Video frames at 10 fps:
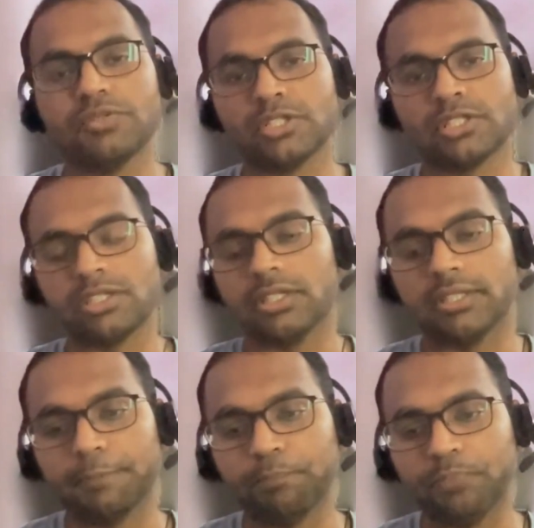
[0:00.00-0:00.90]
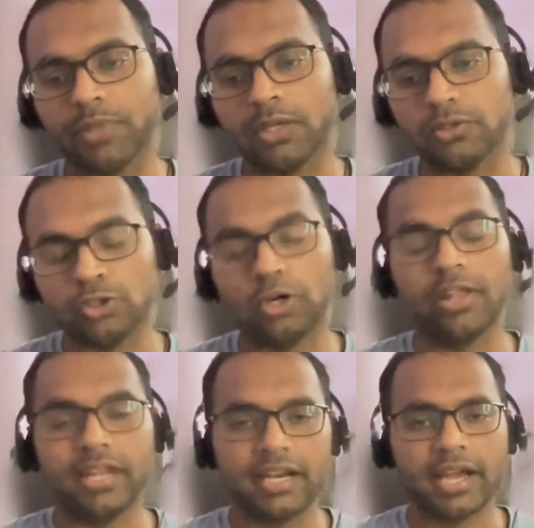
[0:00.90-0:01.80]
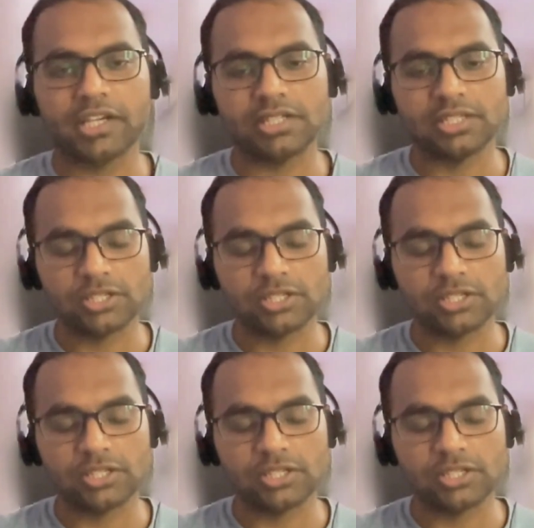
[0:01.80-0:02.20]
was, you know, you got that reaction.